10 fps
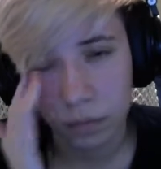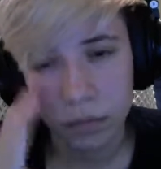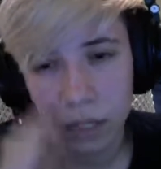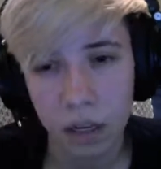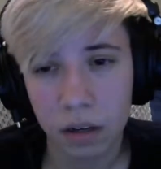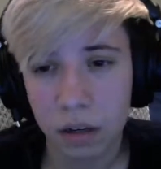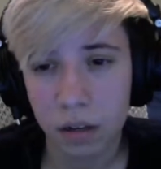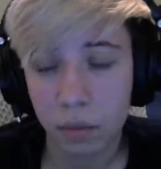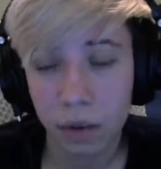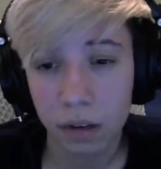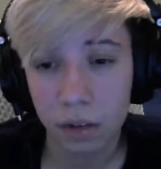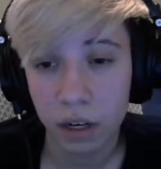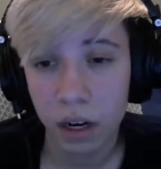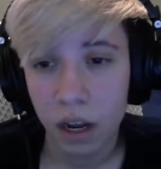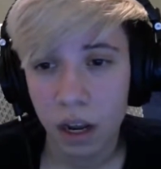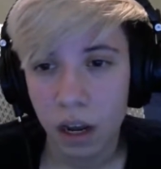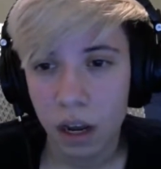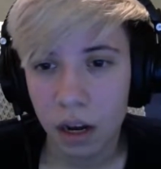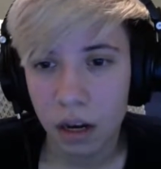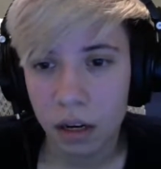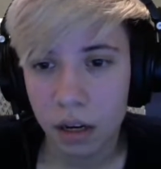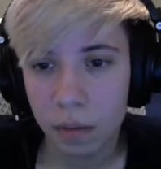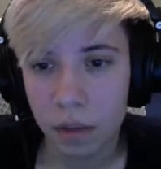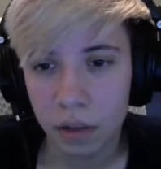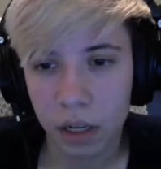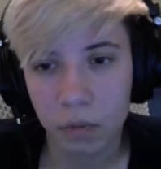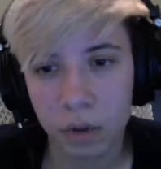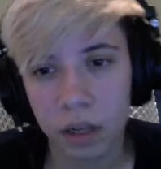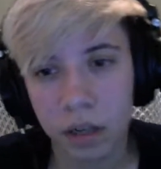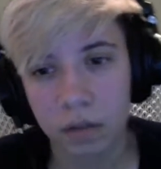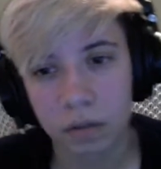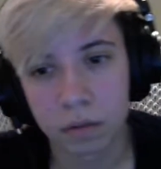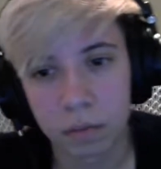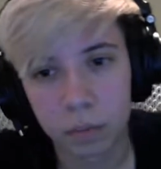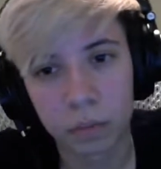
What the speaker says: don't know, whatever. And they're like, we're gonna go